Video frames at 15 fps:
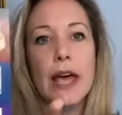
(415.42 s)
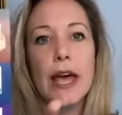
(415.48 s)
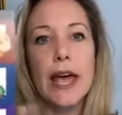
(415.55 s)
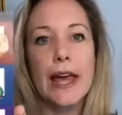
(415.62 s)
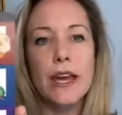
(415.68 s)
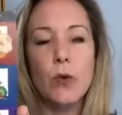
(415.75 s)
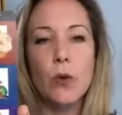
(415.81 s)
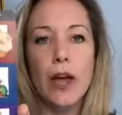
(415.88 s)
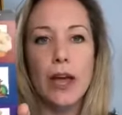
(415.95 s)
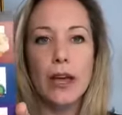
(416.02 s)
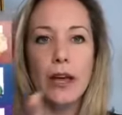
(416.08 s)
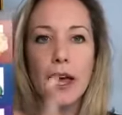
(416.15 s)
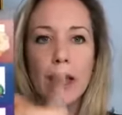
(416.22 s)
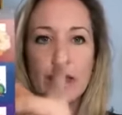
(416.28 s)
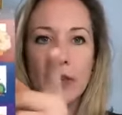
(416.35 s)

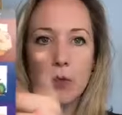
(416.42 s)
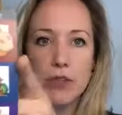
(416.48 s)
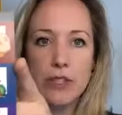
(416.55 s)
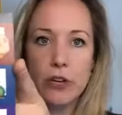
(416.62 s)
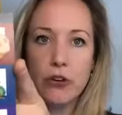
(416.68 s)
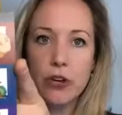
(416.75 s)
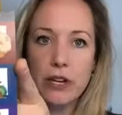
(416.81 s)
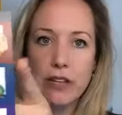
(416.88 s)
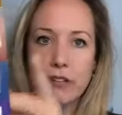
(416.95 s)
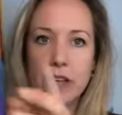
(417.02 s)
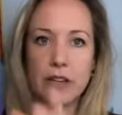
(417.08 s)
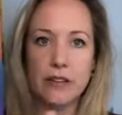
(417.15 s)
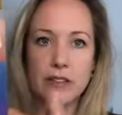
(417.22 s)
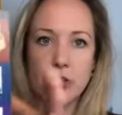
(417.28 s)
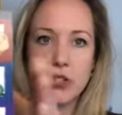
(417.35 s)
anyway, and then what's underneath
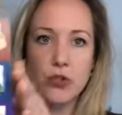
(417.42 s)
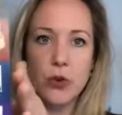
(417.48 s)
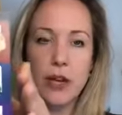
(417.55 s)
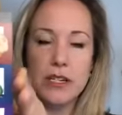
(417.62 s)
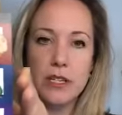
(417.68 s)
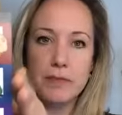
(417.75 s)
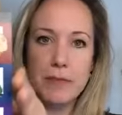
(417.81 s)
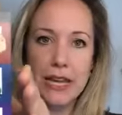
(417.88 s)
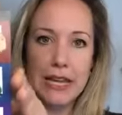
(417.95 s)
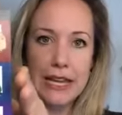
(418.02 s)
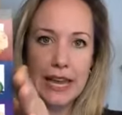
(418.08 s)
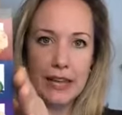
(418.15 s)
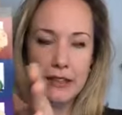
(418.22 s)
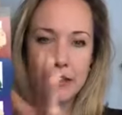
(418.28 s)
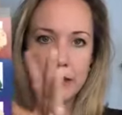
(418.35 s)
that is it's trying to
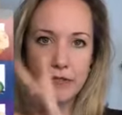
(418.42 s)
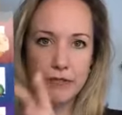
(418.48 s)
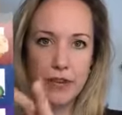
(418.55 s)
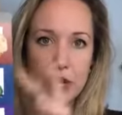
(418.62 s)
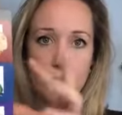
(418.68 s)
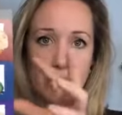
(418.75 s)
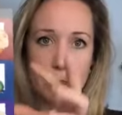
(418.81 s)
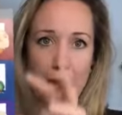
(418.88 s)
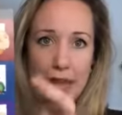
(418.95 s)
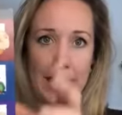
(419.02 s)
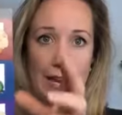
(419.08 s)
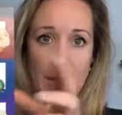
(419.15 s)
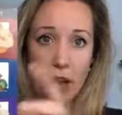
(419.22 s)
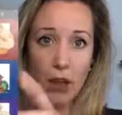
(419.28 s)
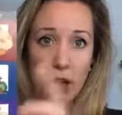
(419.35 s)
mitigate the fear and
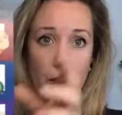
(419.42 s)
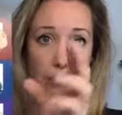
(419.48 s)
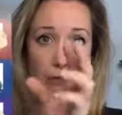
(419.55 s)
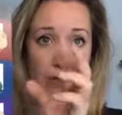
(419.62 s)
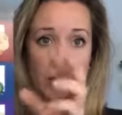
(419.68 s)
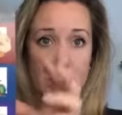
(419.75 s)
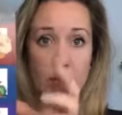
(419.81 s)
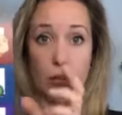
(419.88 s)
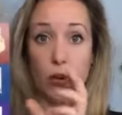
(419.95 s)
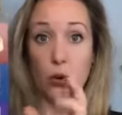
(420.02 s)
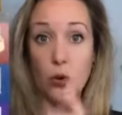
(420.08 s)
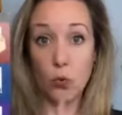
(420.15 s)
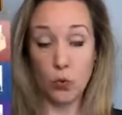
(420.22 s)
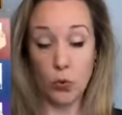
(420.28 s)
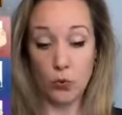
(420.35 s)
pain of the
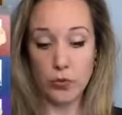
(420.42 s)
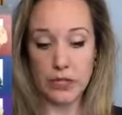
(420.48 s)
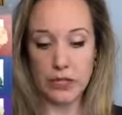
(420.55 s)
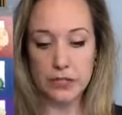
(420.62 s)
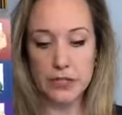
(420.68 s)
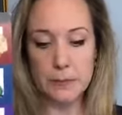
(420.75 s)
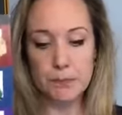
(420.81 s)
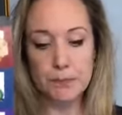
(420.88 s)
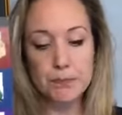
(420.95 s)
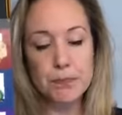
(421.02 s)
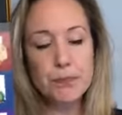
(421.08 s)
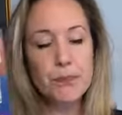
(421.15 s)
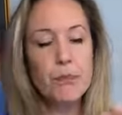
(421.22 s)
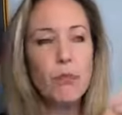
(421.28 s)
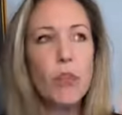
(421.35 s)
inner woundeds.
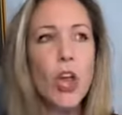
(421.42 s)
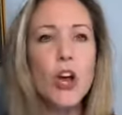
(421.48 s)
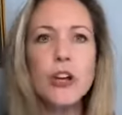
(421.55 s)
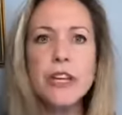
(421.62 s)
I'll